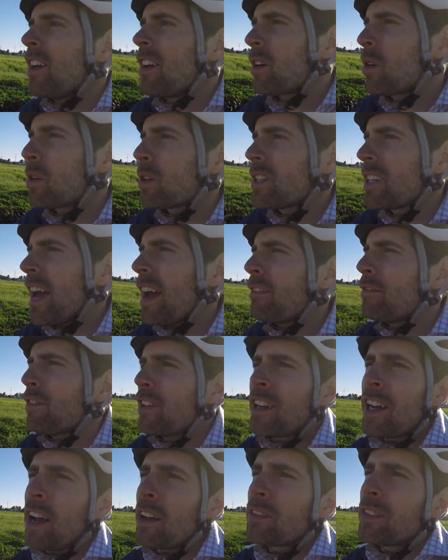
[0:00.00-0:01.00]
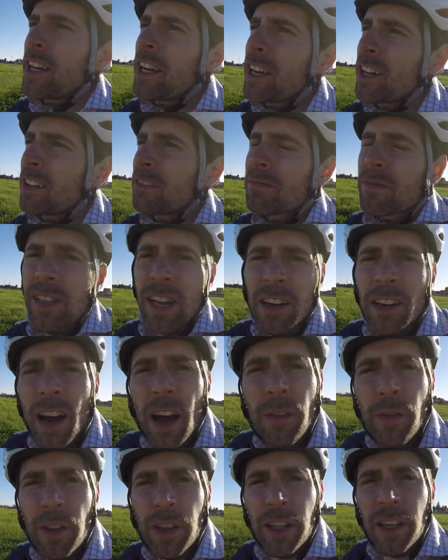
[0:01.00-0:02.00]
Of course, have fun out there, sound
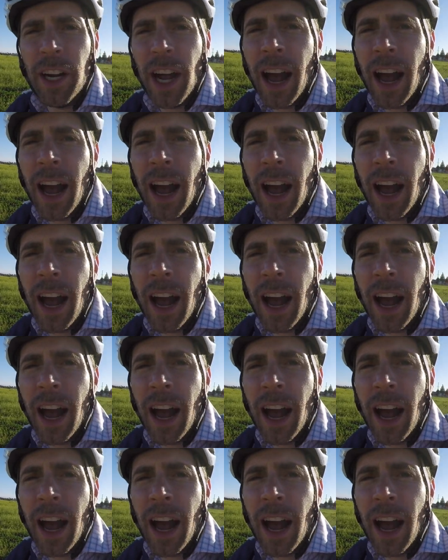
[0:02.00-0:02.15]
off with your